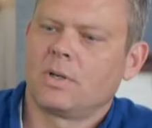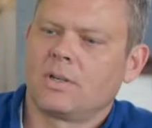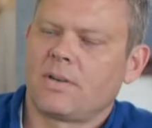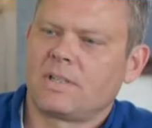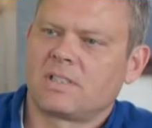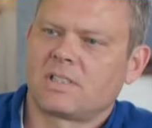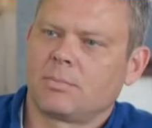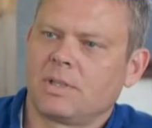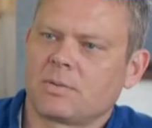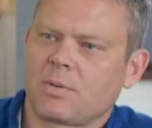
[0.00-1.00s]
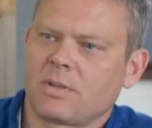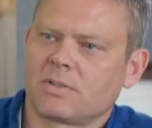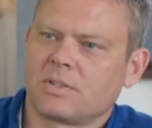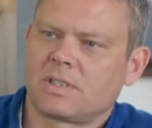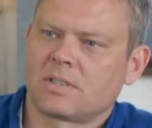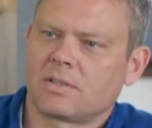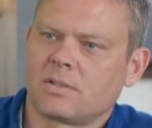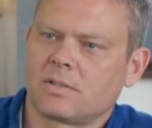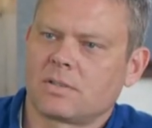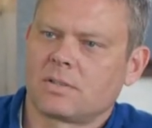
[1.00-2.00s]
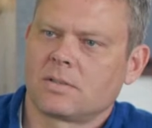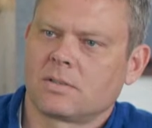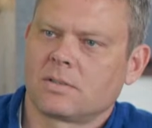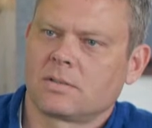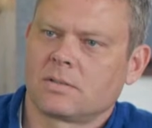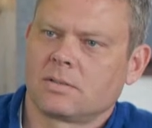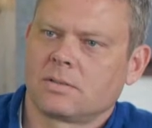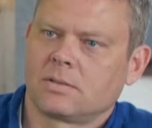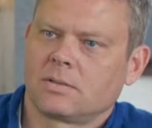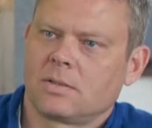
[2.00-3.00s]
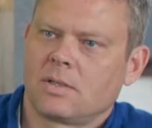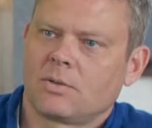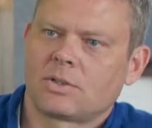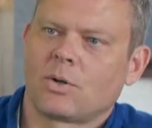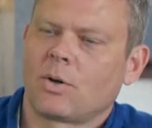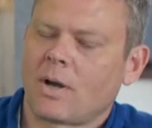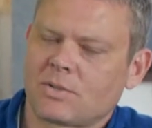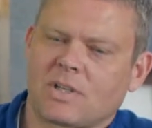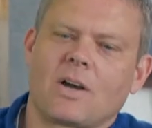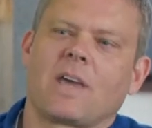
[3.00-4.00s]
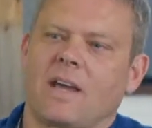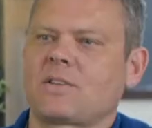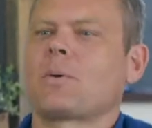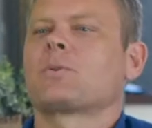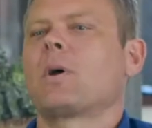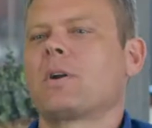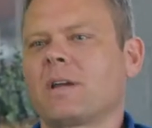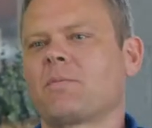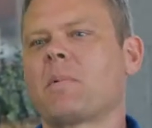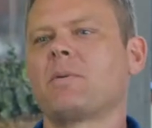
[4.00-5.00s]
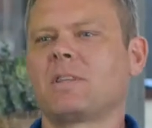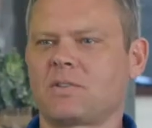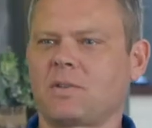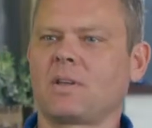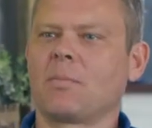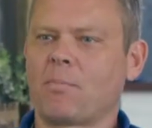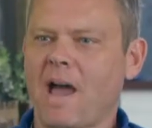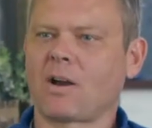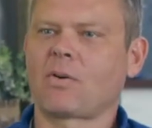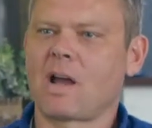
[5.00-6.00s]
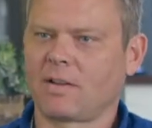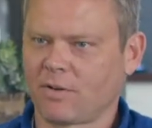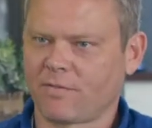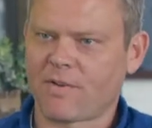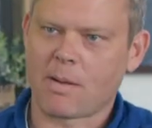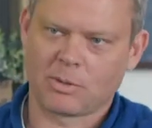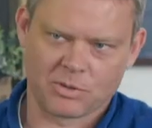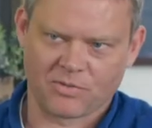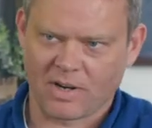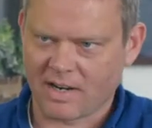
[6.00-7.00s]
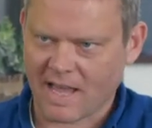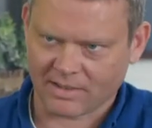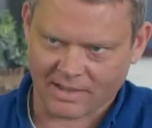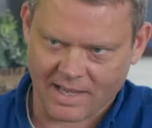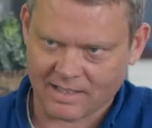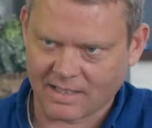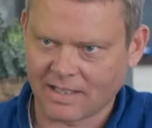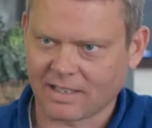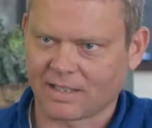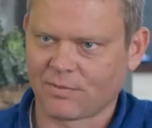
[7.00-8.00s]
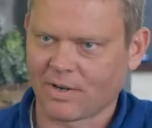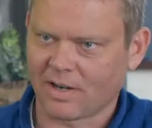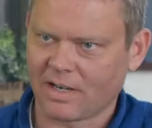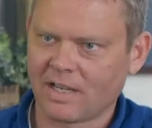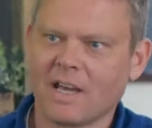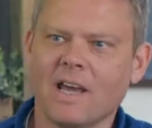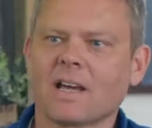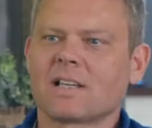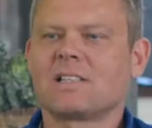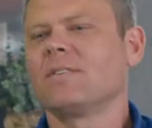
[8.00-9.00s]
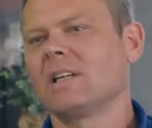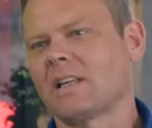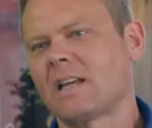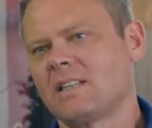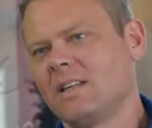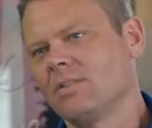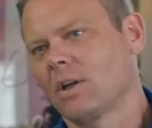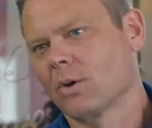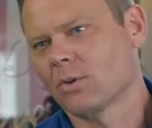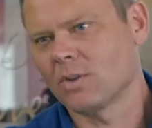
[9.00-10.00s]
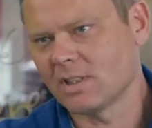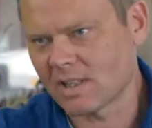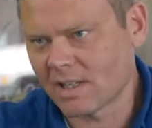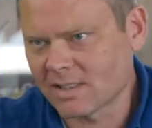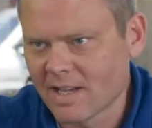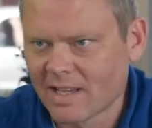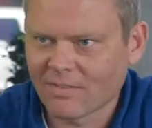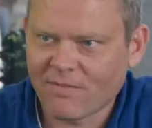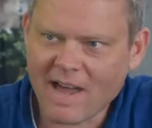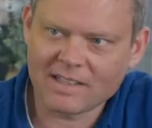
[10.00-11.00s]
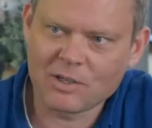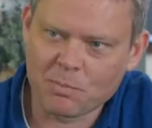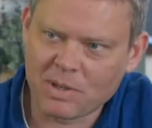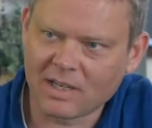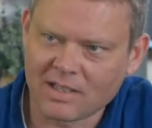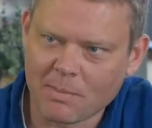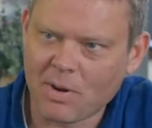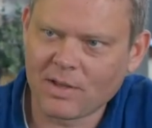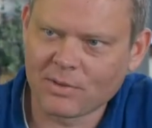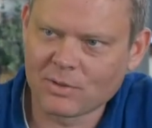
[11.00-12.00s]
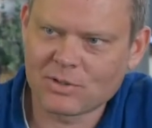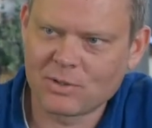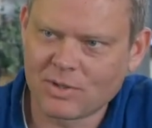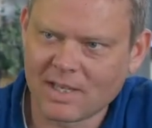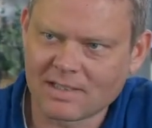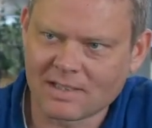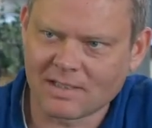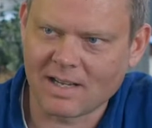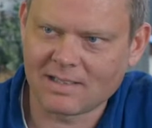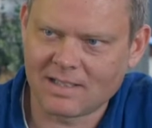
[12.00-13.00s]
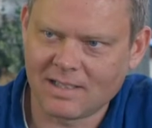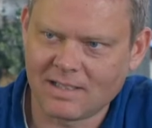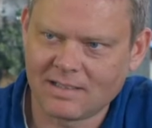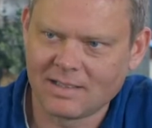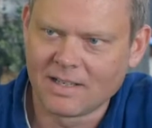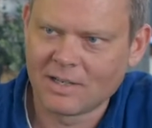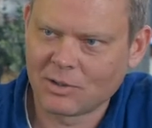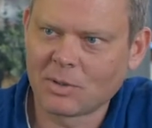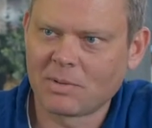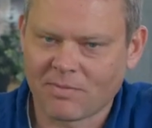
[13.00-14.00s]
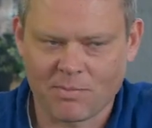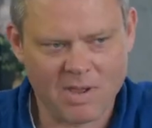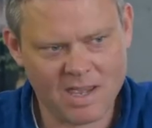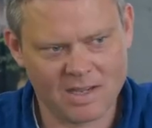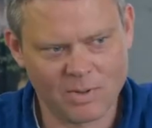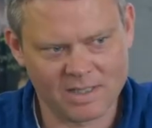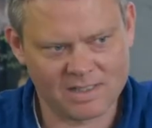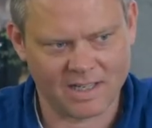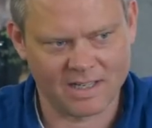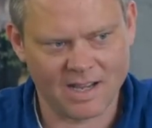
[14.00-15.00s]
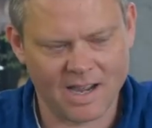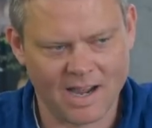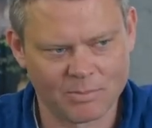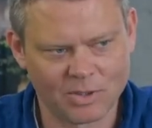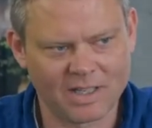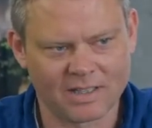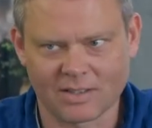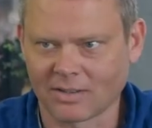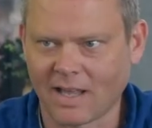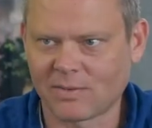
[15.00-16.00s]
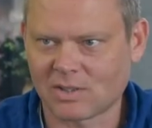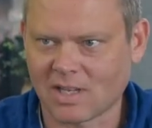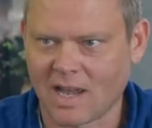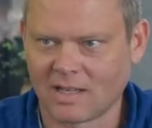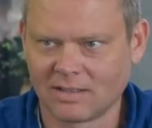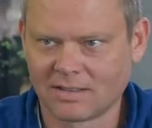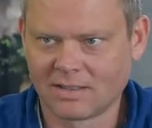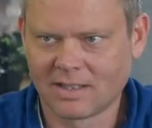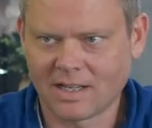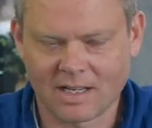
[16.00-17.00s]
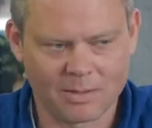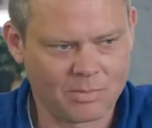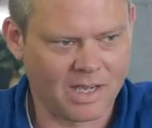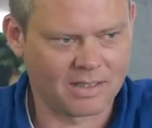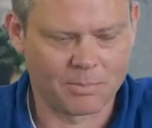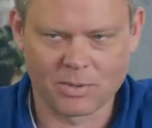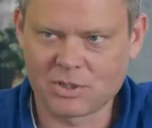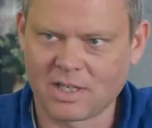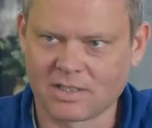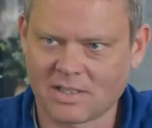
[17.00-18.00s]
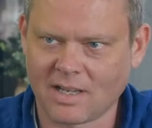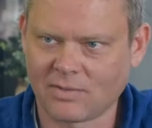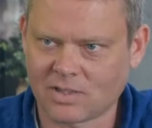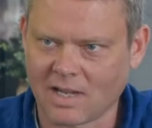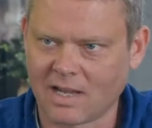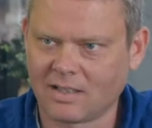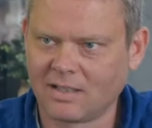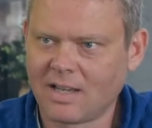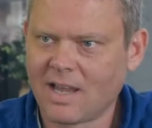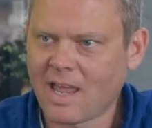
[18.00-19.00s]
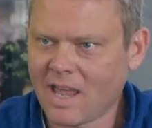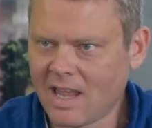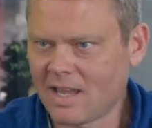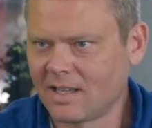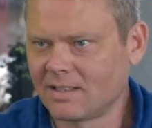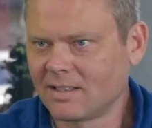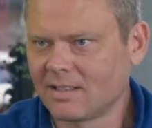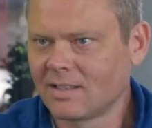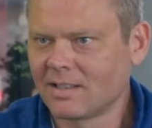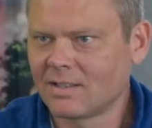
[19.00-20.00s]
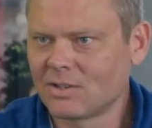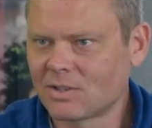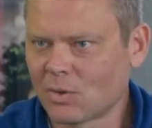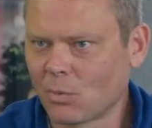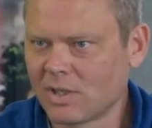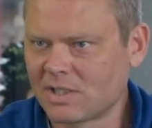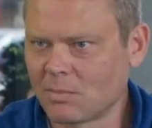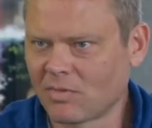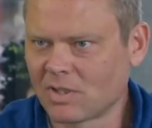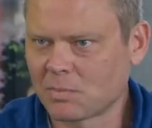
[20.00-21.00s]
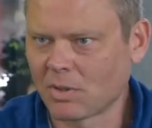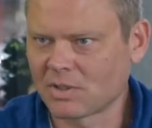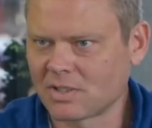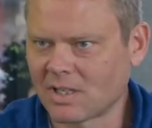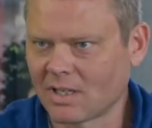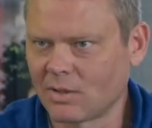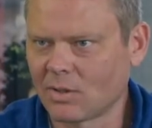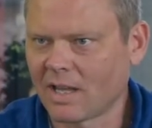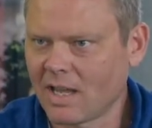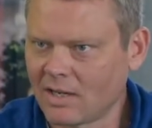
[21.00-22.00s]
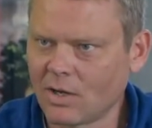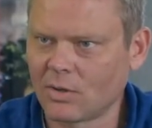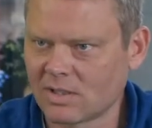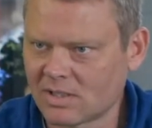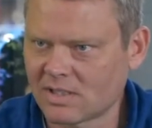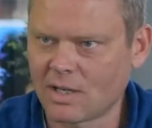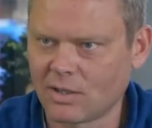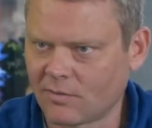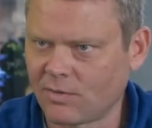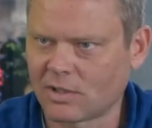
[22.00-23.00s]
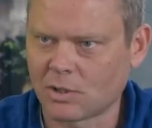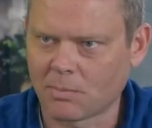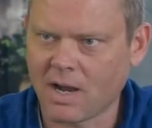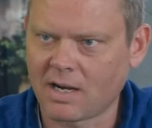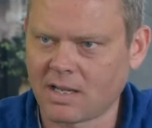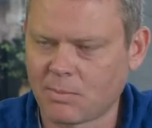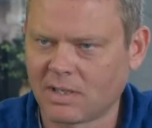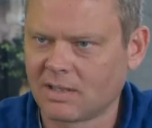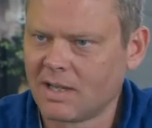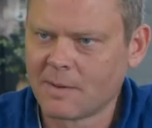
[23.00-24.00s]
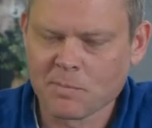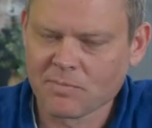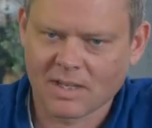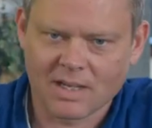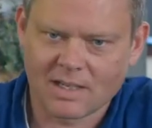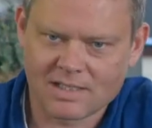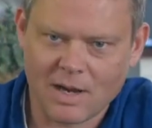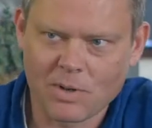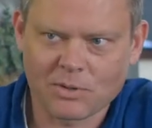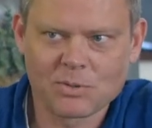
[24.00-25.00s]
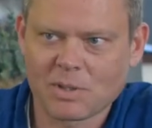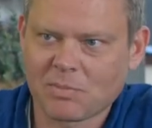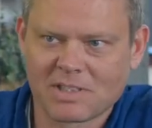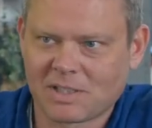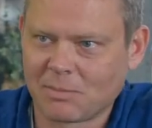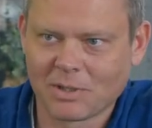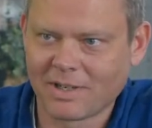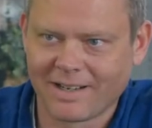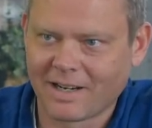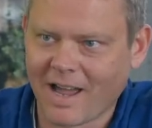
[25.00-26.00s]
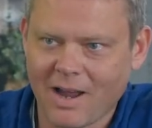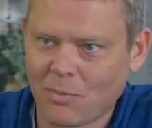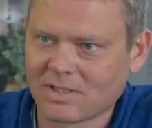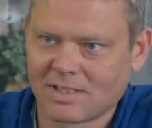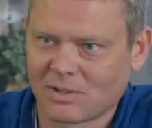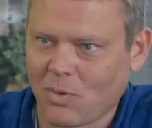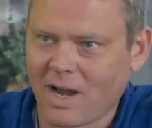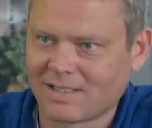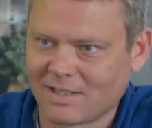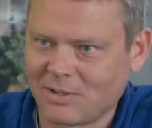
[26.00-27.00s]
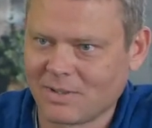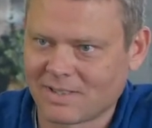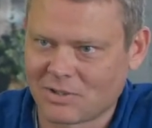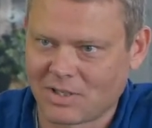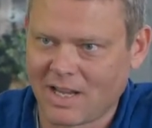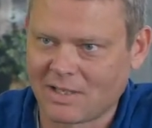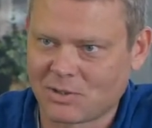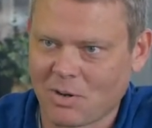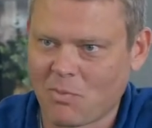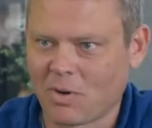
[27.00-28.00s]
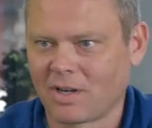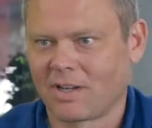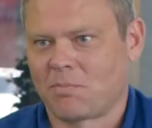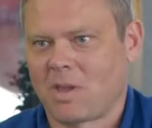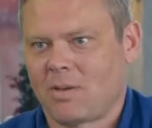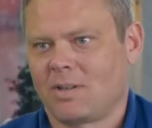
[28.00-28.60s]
Uh, you have any siblings, brothers and sisters? Yeah, three older brothers. So I was okay because I was wondering if maybe this uh, background, if your family was very athletic and very, because even at 19, even to go through these things, the fact that you picked up on those two things at 19 you know, I mean, the, hey, wait a second, I'm looking at their lifestyle and I'm not appreciating this lifestyle. Right. And just the wisdom of this person telling you, like, hey, no, this is how you can fix your body. I mean, because I went through something similar and I wasn't as wise at you at such an age, so I'm wondering if maybe